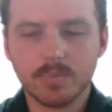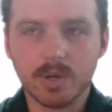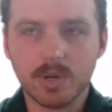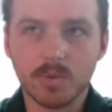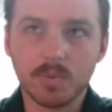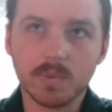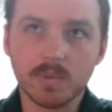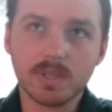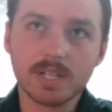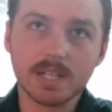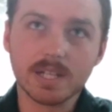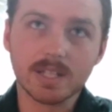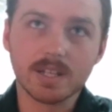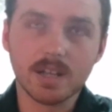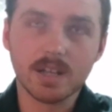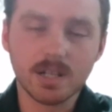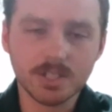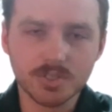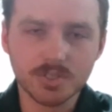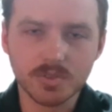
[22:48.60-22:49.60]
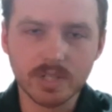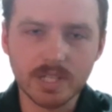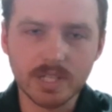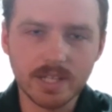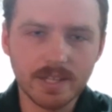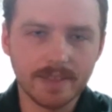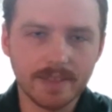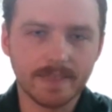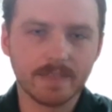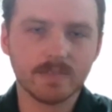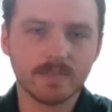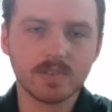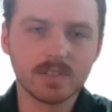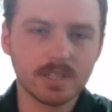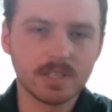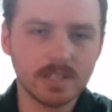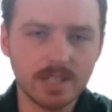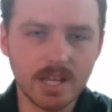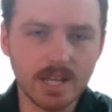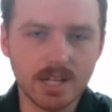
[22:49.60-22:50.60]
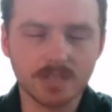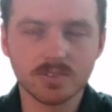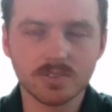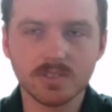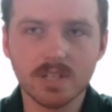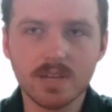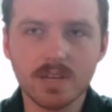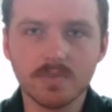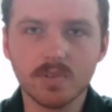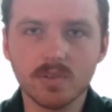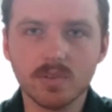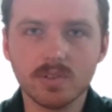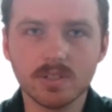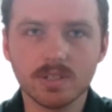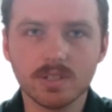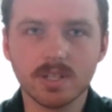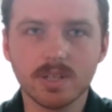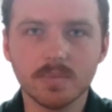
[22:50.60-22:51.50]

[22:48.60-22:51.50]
But when we look at the country, when we look at the national level,